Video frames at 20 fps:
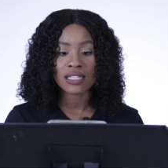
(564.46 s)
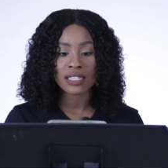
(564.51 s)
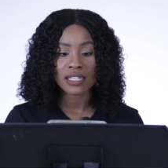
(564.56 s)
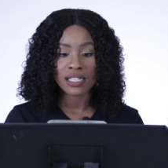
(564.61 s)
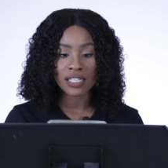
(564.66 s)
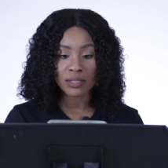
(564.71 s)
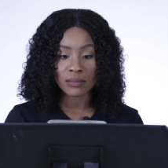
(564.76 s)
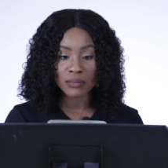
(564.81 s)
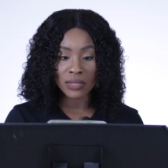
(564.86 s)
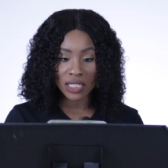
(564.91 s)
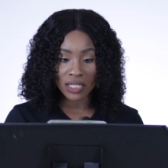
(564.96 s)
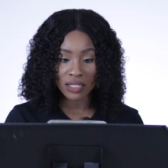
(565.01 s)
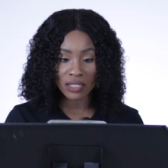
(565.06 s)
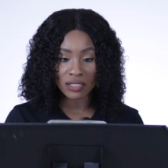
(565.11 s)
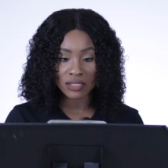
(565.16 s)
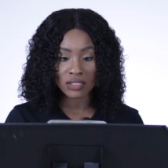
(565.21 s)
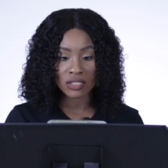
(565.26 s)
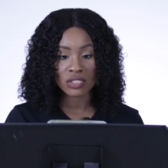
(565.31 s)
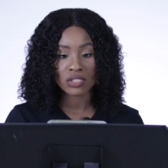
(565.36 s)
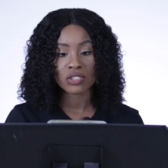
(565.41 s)
he
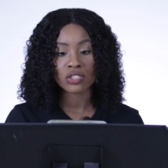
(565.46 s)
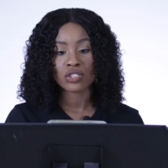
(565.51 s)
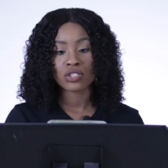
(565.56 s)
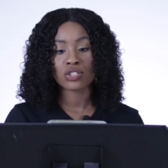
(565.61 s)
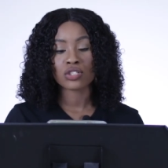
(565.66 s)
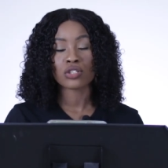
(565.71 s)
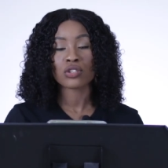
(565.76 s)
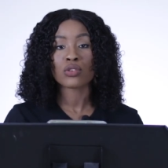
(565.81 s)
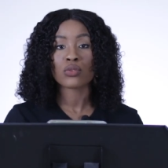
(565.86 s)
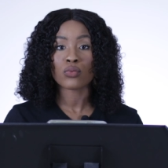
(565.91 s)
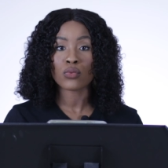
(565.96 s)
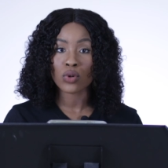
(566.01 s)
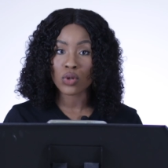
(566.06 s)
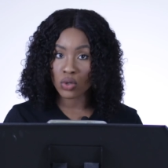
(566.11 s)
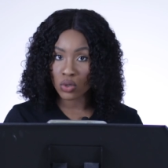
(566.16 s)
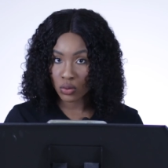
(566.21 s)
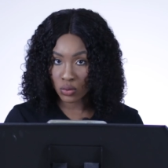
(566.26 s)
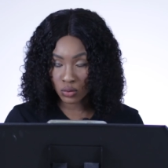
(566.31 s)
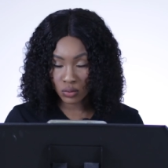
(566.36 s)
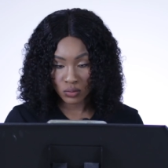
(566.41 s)
means to
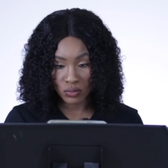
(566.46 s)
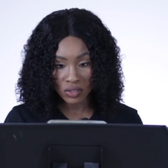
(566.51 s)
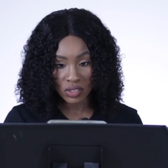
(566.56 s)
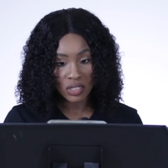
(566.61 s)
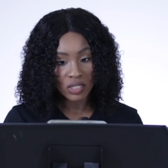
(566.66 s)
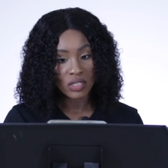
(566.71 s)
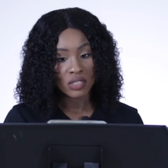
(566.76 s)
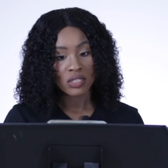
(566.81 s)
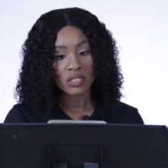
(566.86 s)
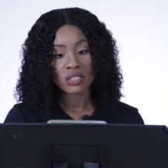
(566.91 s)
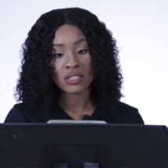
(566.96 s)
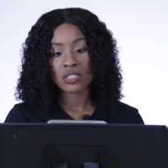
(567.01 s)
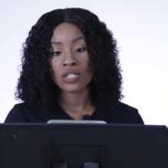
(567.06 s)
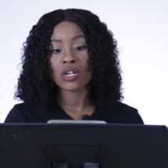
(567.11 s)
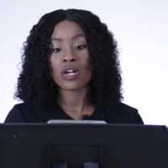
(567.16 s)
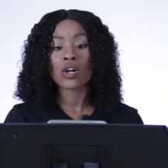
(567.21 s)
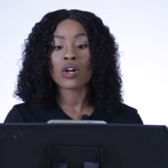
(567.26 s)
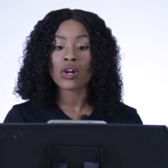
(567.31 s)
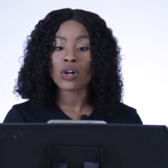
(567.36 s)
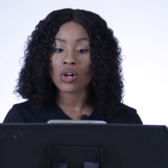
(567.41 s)
throw,
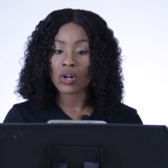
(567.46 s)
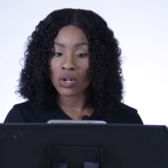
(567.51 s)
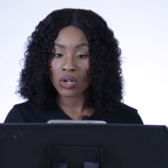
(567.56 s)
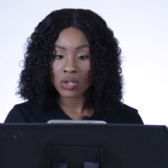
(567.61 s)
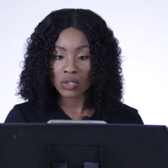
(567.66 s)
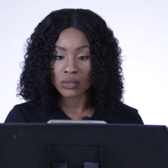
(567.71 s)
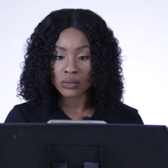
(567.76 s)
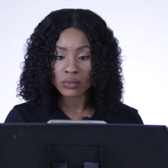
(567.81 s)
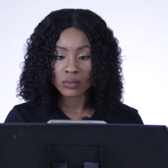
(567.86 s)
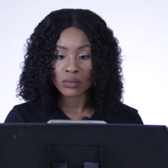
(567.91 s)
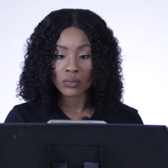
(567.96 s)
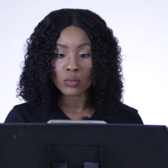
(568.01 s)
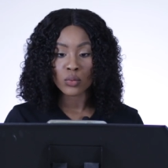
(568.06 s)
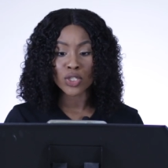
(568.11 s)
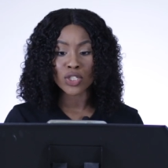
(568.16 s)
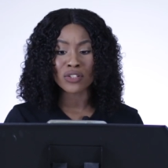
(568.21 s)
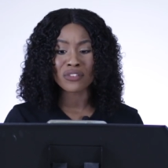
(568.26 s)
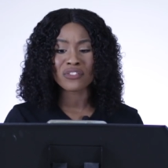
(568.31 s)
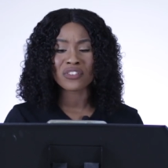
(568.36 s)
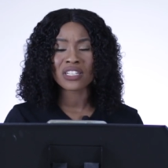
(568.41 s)
to hurl.
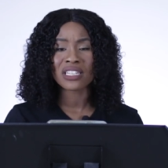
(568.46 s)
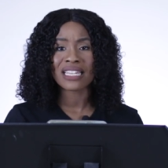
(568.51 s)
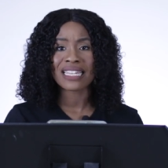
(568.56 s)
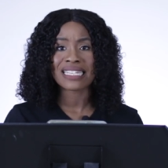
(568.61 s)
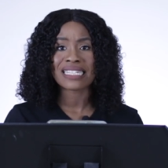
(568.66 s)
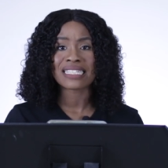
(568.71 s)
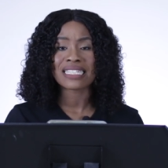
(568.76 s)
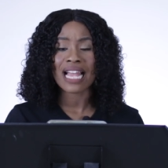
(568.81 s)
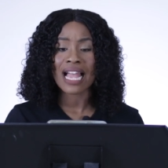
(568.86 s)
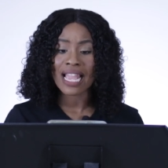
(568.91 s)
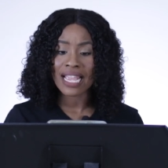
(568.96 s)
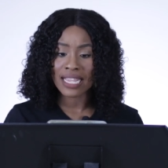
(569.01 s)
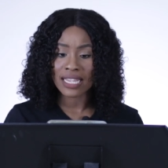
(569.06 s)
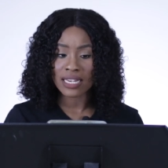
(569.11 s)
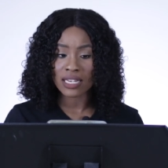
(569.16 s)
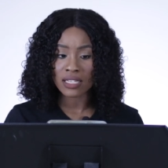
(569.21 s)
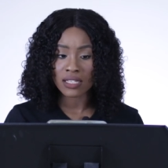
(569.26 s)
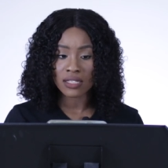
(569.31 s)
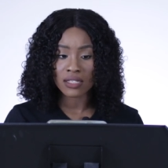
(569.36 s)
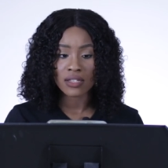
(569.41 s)
When you feel
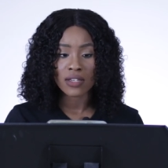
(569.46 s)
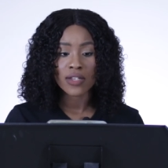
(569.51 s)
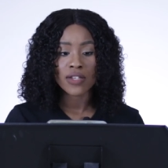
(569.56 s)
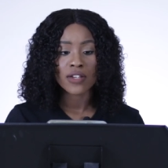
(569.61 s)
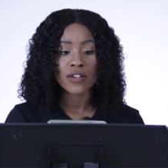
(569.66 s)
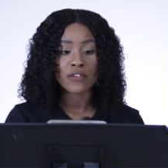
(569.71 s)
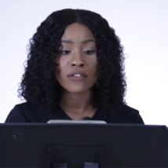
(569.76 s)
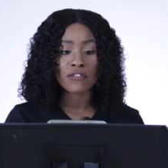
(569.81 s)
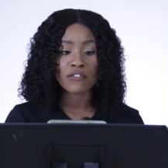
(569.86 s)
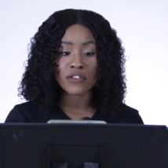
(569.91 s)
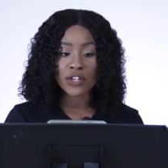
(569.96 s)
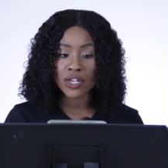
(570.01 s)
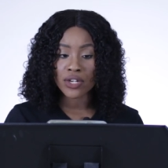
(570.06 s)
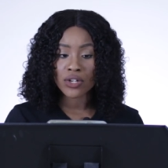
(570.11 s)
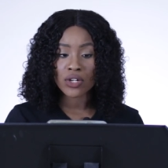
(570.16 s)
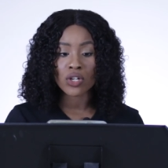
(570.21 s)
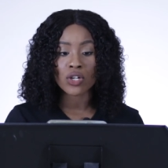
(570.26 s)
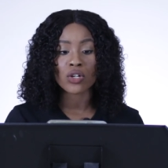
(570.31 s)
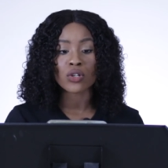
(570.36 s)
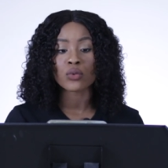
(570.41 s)
anxiety,
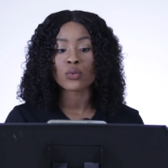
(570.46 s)
fear, or